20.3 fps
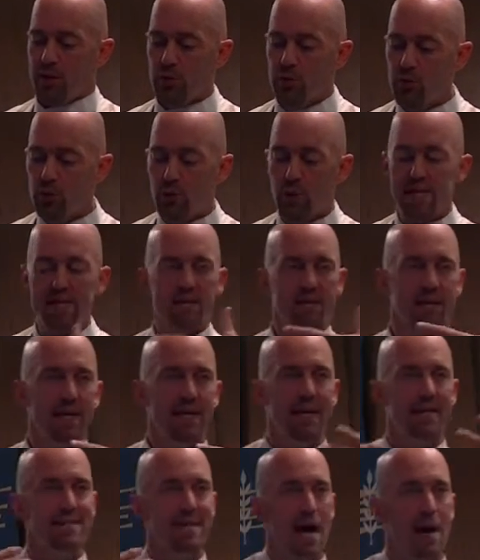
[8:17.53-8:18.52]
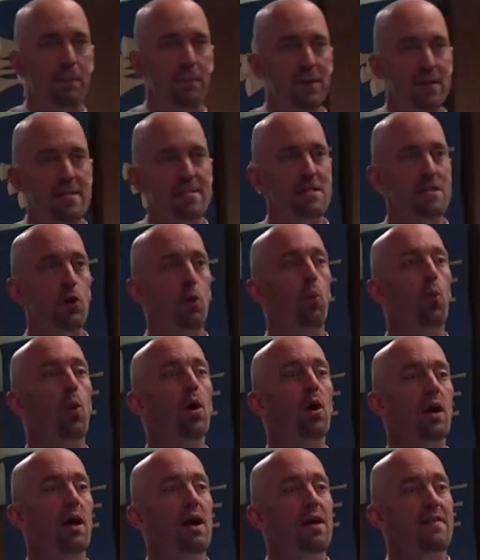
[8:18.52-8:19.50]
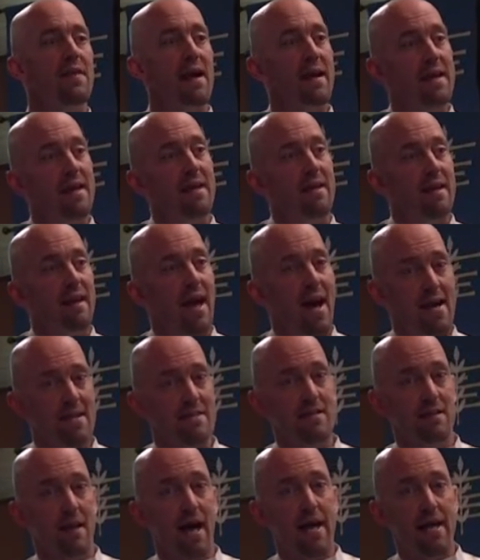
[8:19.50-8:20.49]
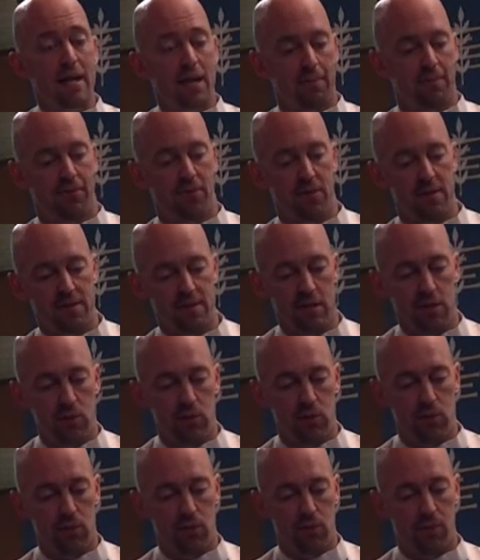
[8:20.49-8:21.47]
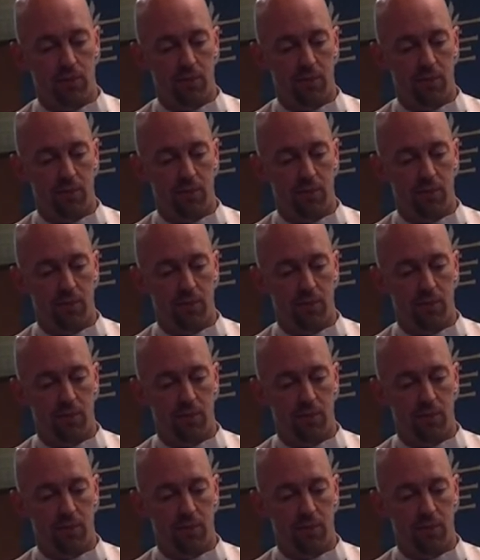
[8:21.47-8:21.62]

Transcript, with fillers: New grace laid on top of these and the work that He has lined up for us to do.